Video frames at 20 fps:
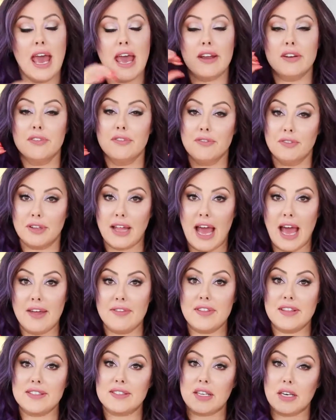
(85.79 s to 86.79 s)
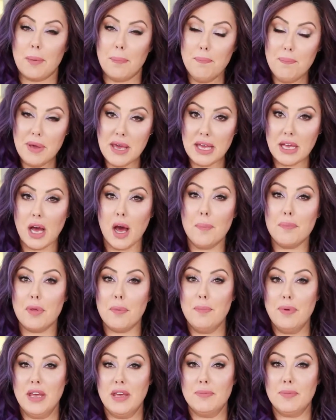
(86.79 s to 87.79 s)
and flat that's going to pick up
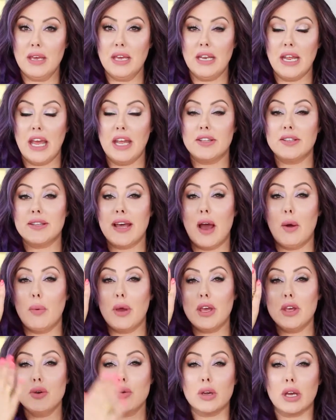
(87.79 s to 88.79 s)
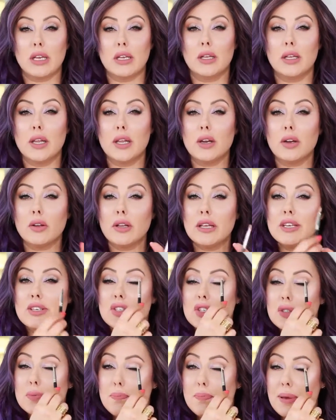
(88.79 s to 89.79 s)
the pigment, and that way you can literally
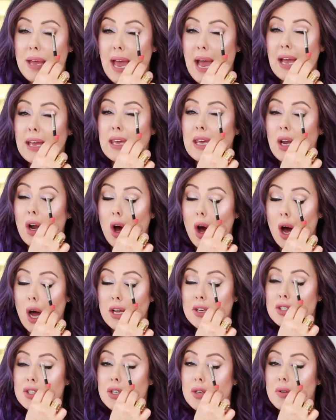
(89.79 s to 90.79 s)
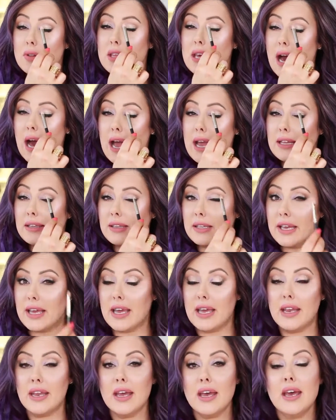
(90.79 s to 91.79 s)
just pack it onto the
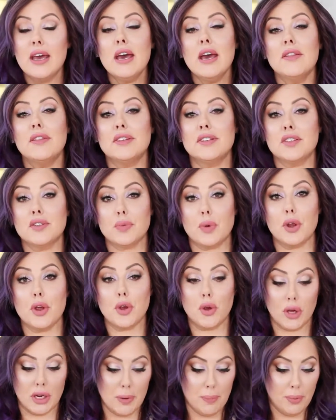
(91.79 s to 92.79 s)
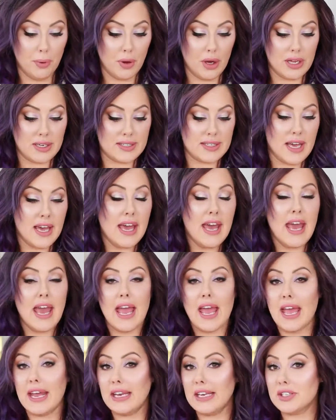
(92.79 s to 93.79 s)
eyelid. This is where you're going to put
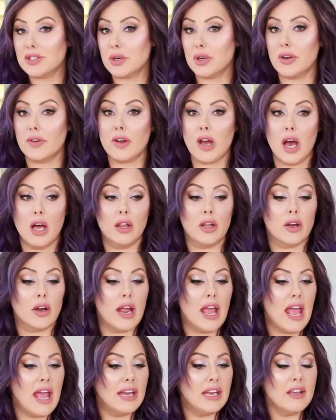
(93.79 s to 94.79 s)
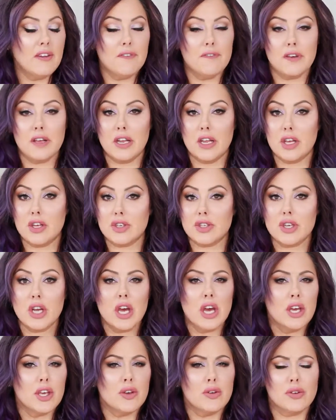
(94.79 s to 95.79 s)
any sort of color, any
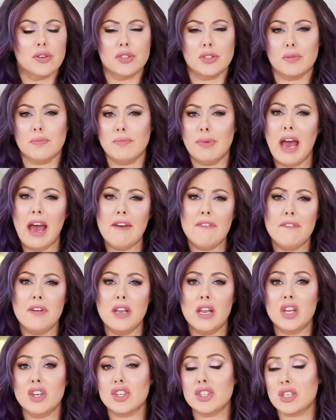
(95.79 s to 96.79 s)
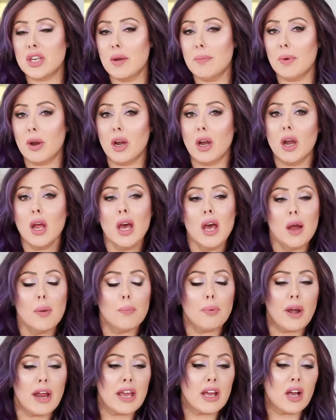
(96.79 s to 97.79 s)
finish. You can do matte finish, shimmer,
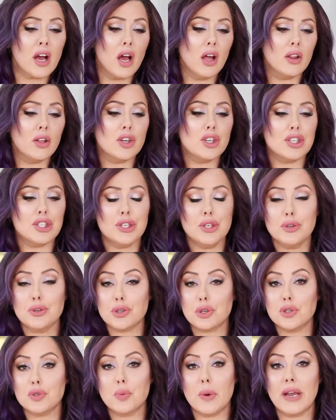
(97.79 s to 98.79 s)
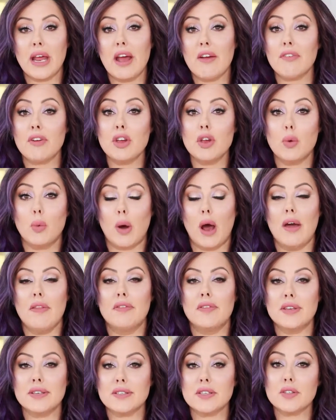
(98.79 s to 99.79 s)
bright colors, neutrals, whatever you want.
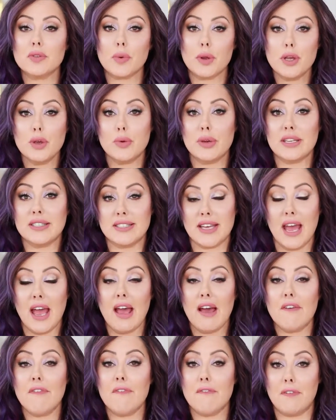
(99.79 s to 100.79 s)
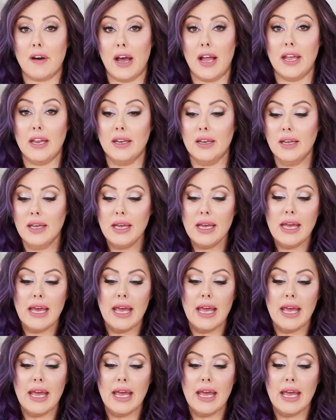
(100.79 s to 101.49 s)
This is where you get to have fun,